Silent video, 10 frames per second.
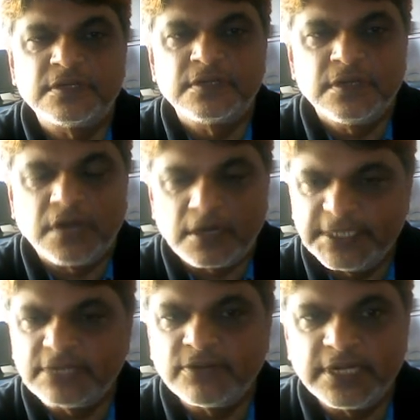Okay.
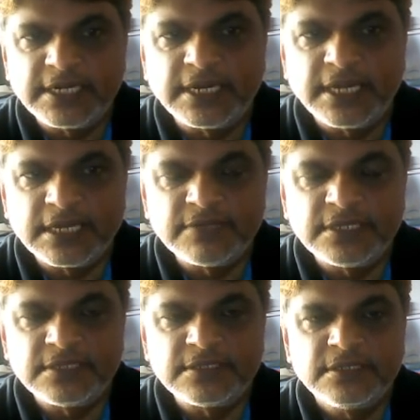Now first
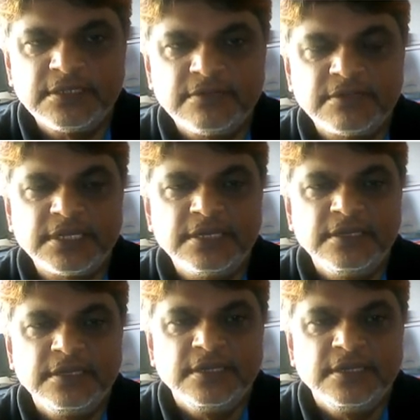feature is what?